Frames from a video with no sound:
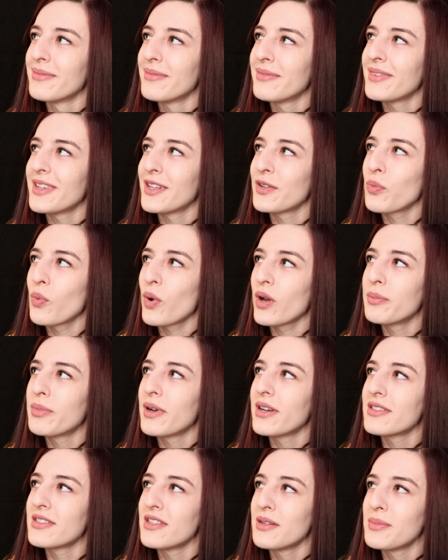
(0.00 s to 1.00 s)
There's one
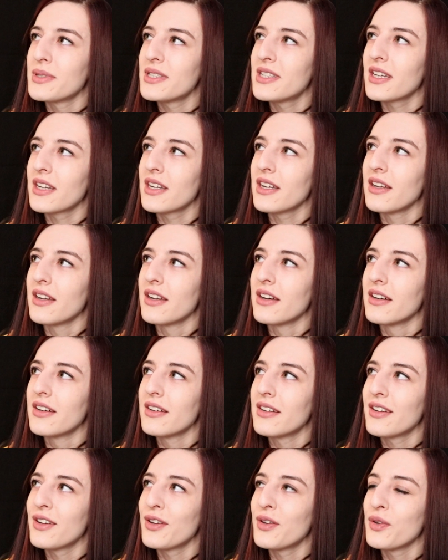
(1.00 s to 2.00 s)
person in particular
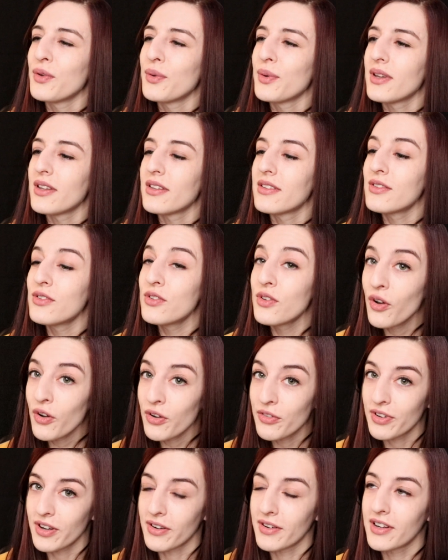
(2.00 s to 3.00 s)
who is
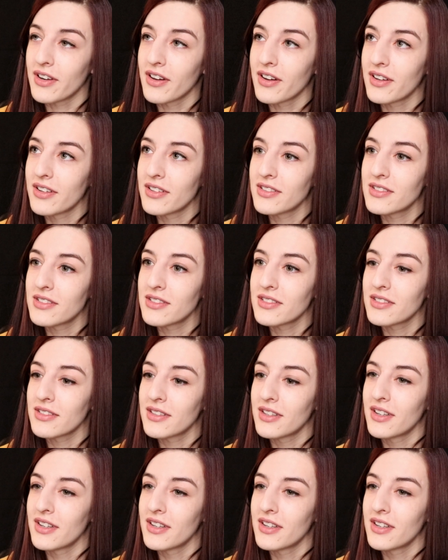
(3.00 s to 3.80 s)
not very nice,